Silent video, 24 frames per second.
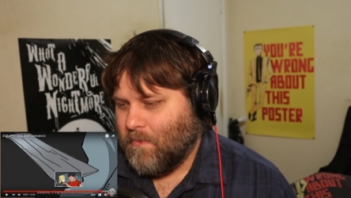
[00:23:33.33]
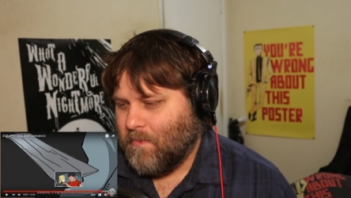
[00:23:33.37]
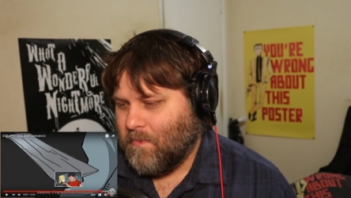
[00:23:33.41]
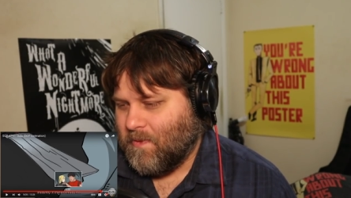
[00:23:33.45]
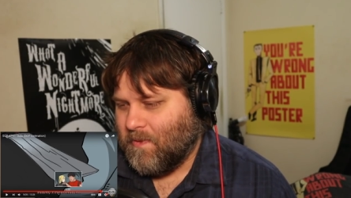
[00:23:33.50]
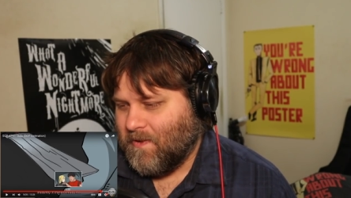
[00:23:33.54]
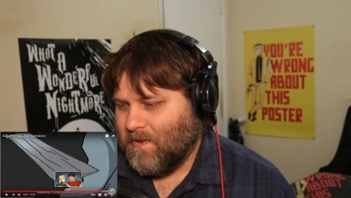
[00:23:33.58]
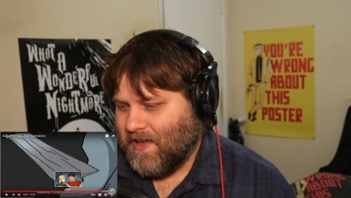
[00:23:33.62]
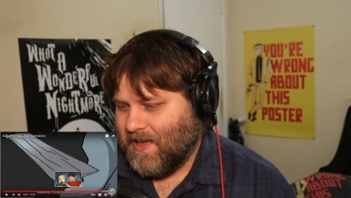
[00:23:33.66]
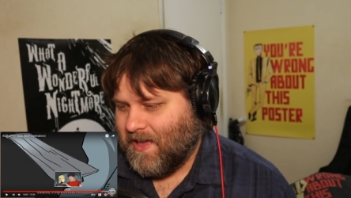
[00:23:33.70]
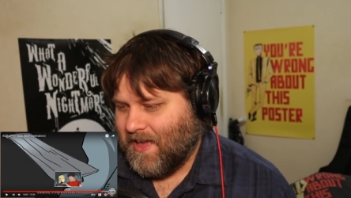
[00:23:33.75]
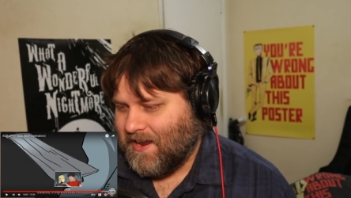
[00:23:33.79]

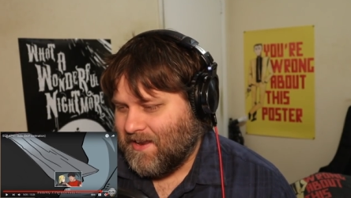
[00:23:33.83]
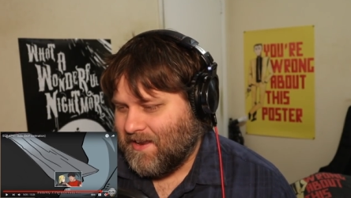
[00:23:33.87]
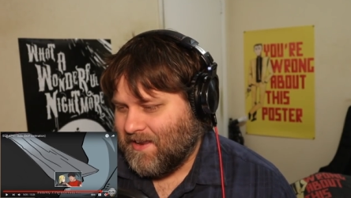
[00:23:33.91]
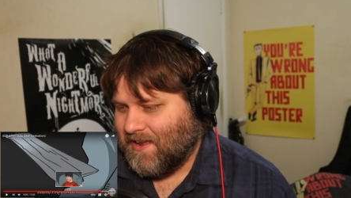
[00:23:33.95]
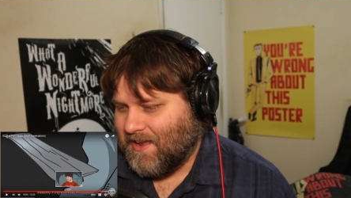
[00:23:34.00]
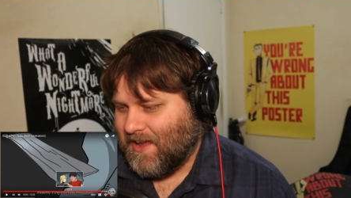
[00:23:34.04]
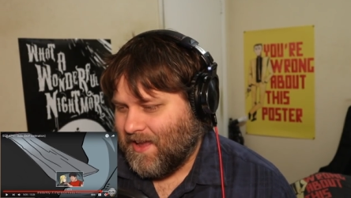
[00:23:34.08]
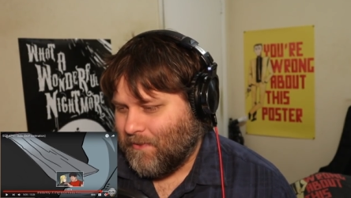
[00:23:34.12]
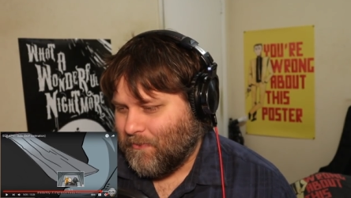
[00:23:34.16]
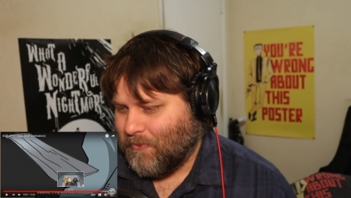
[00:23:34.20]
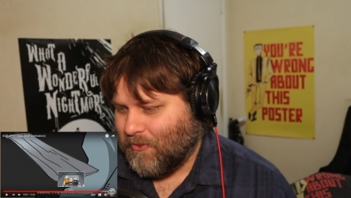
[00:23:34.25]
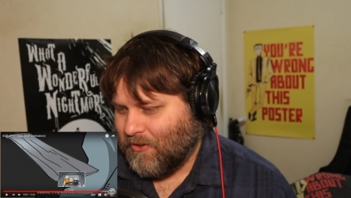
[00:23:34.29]
But,
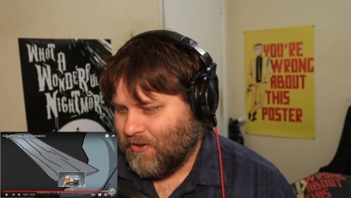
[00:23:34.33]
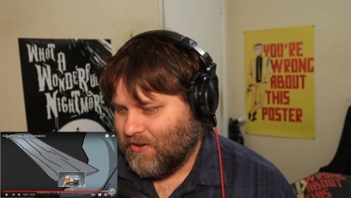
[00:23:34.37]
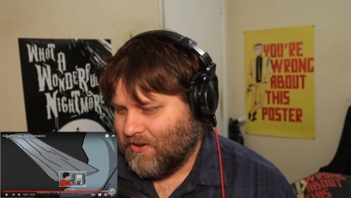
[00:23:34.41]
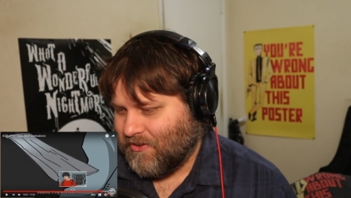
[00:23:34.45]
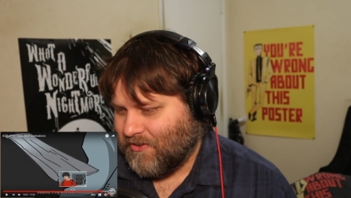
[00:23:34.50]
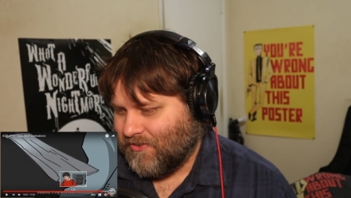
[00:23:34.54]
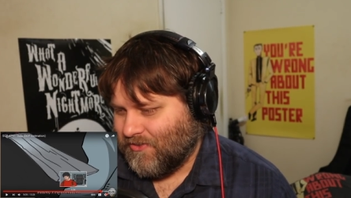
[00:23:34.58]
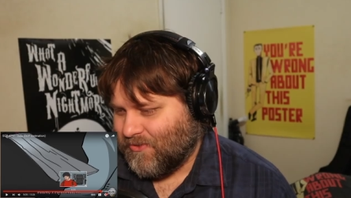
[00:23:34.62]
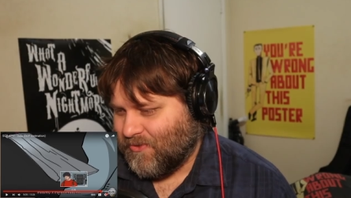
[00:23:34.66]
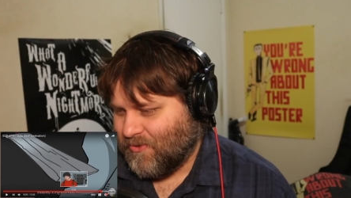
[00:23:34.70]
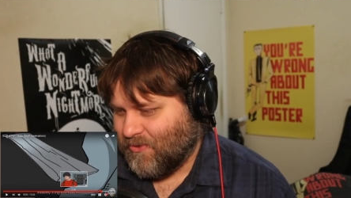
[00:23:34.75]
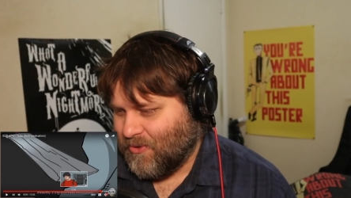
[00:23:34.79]
and we're going to
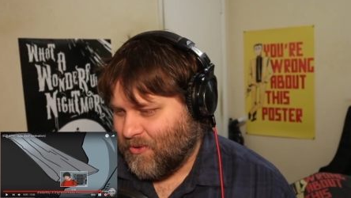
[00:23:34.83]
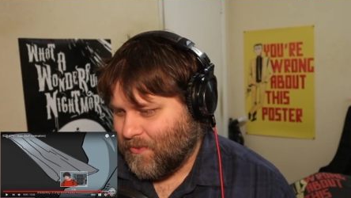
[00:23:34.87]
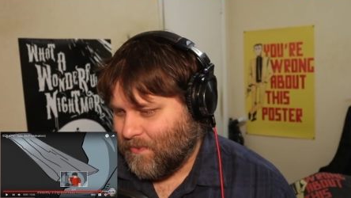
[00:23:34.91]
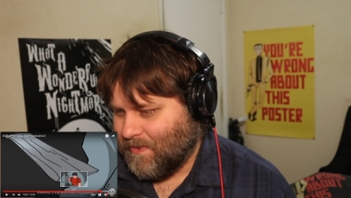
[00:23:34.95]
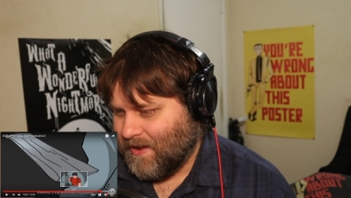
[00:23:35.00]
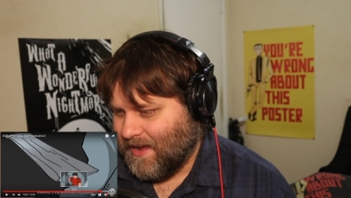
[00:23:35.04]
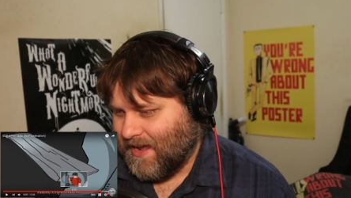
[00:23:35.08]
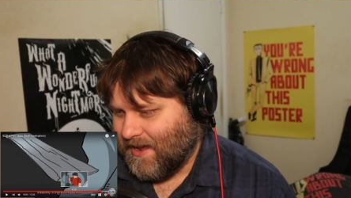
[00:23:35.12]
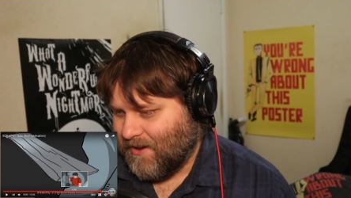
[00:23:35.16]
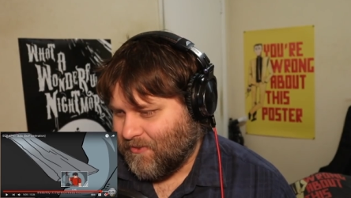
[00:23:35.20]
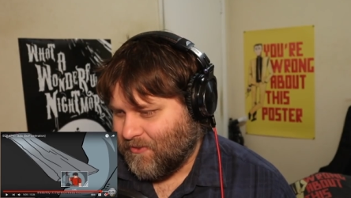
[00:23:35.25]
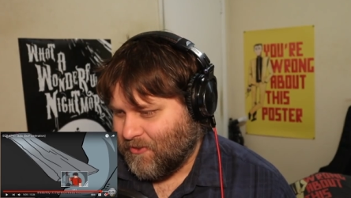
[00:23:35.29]
scroll
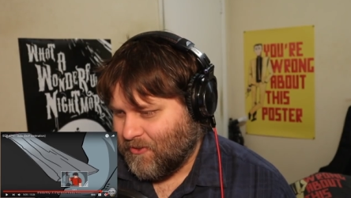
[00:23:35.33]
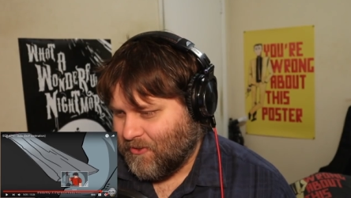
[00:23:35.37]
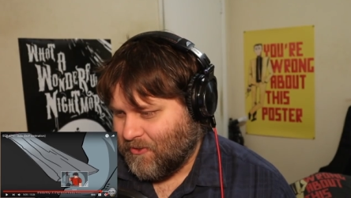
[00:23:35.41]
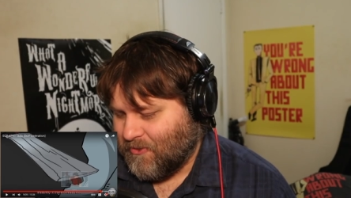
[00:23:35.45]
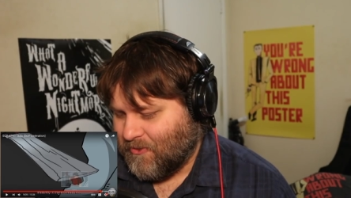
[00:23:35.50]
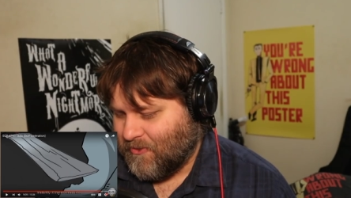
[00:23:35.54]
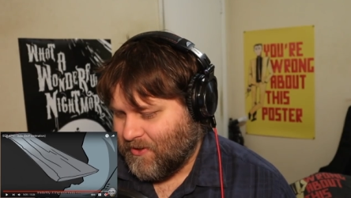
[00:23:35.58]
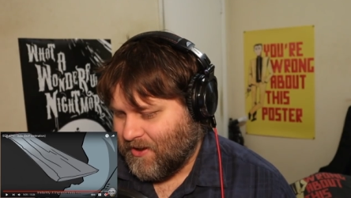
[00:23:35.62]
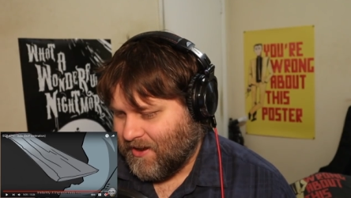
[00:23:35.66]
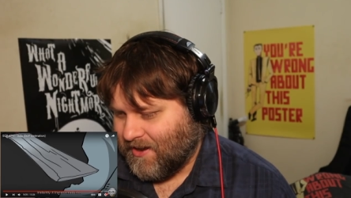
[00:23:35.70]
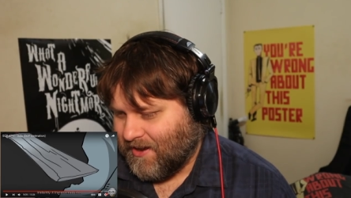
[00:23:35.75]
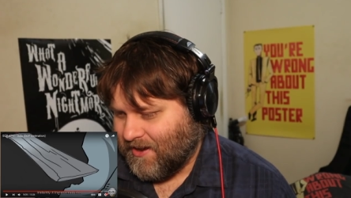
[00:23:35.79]
back real
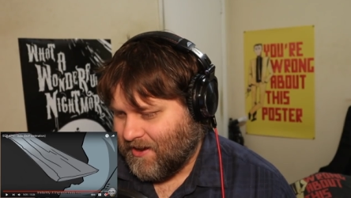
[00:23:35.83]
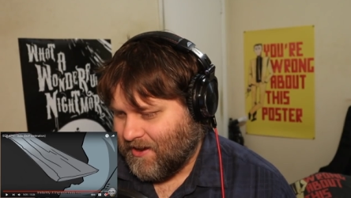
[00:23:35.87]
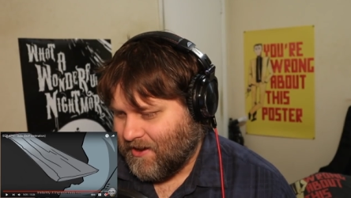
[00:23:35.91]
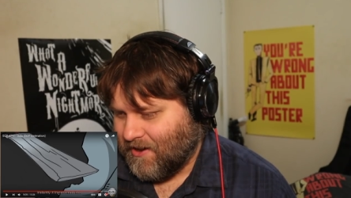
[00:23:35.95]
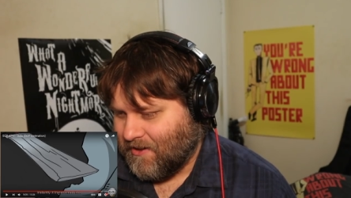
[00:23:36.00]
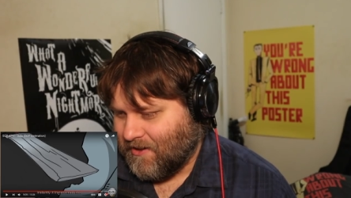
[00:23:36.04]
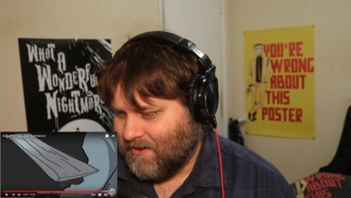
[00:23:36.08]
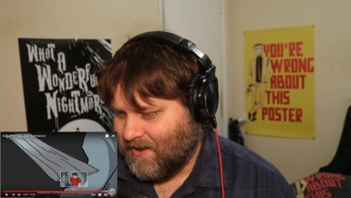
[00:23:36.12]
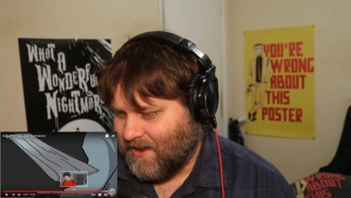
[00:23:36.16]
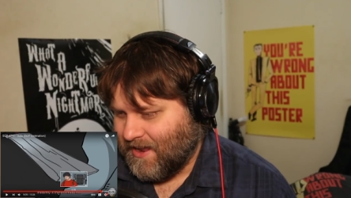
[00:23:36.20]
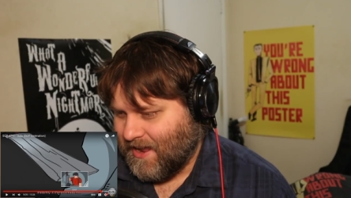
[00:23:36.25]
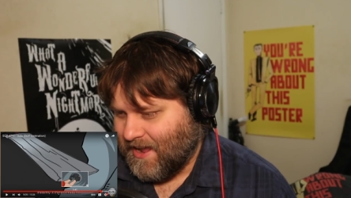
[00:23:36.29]
quick
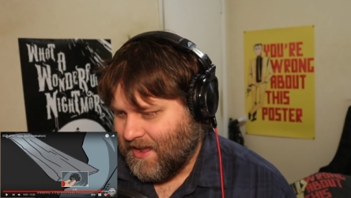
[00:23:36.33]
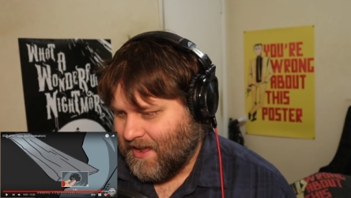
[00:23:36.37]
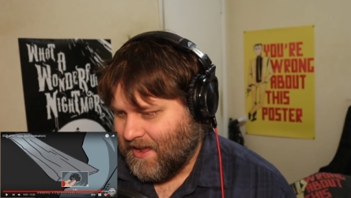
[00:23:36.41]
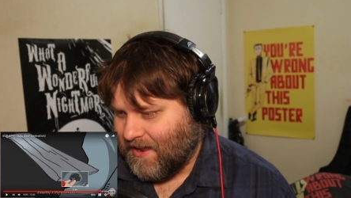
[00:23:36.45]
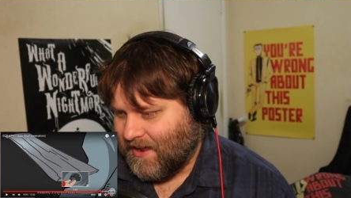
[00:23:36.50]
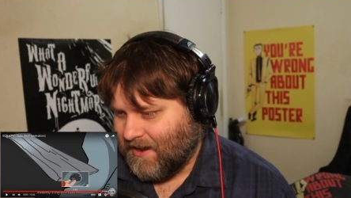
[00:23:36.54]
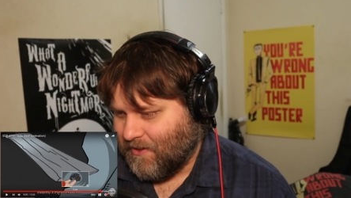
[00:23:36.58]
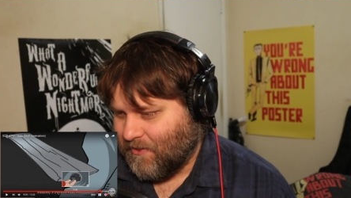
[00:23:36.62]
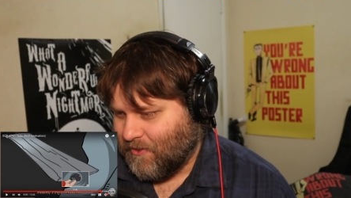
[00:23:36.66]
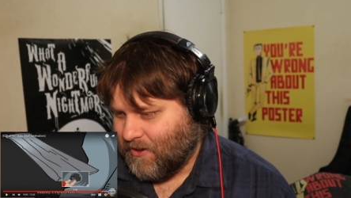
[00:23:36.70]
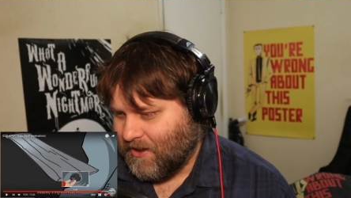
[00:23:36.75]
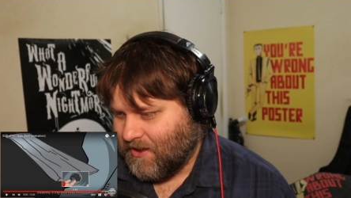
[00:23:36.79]
here. Yeah,
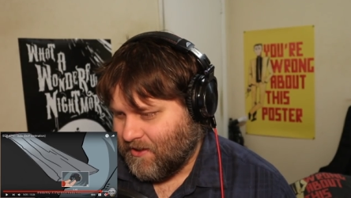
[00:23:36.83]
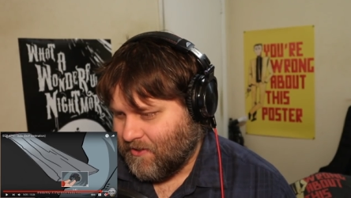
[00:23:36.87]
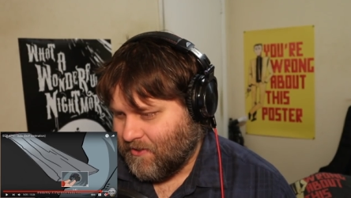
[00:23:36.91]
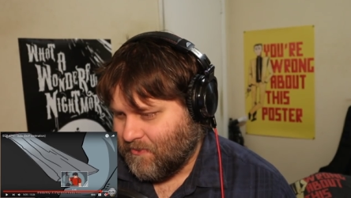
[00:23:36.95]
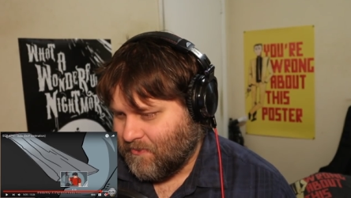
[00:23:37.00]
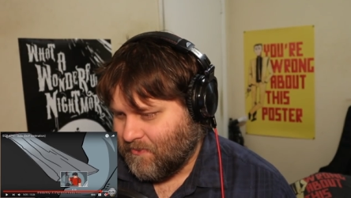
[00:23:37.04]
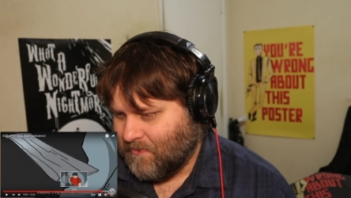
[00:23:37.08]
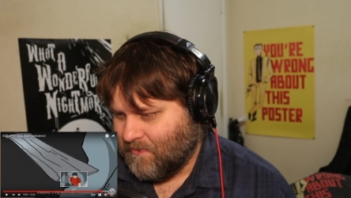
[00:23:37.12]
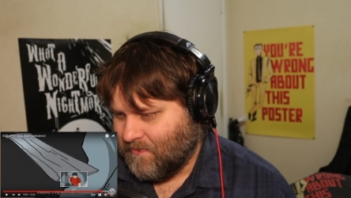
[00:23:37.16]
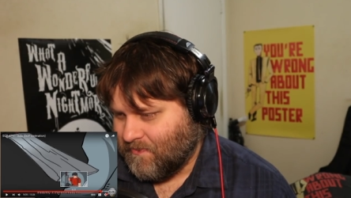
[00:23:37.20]
here we go.